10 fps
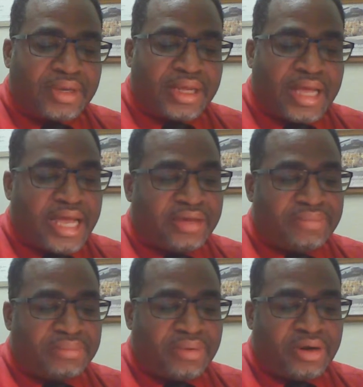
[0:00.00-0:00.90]
I have
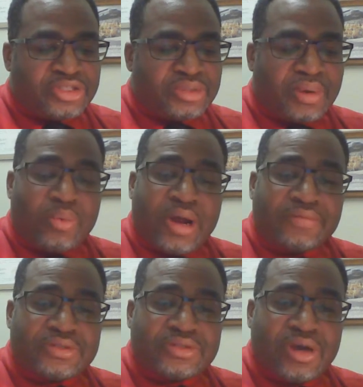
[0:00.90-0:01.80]
been married to my wife
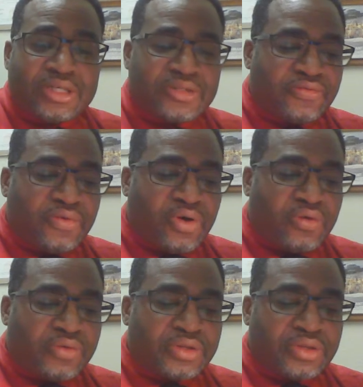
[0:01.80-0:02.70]
Cassandra for
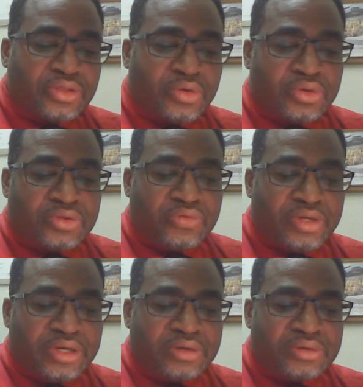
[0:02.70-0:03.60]
over 33
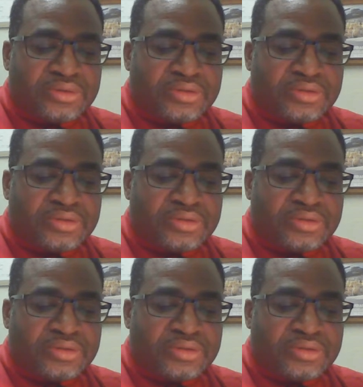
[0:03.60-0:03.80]
years.